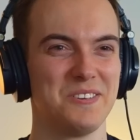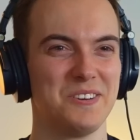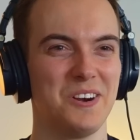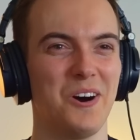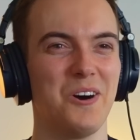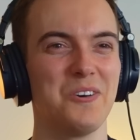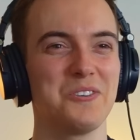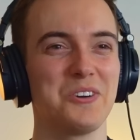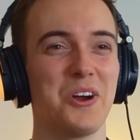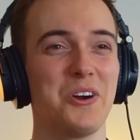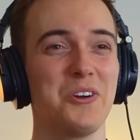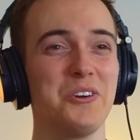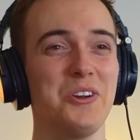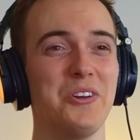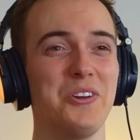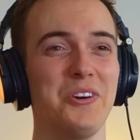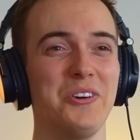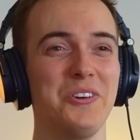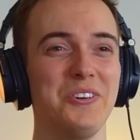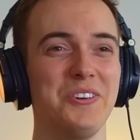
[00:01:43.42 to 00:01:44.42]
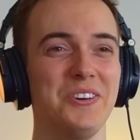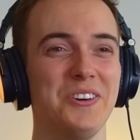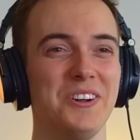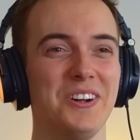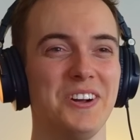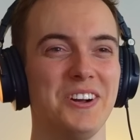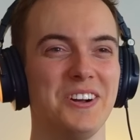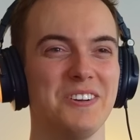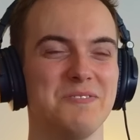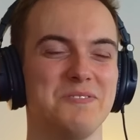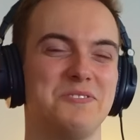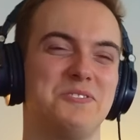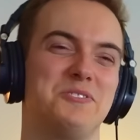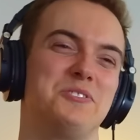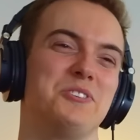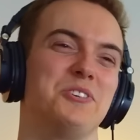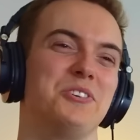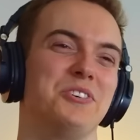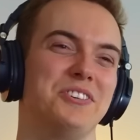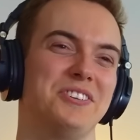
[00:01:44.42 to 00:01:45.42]
Oh no, no, no!
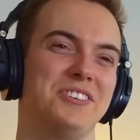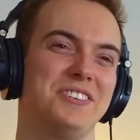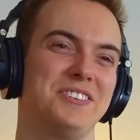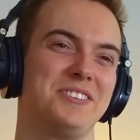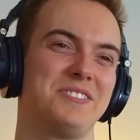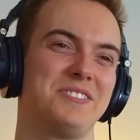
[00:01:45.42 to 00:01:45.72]
Dude.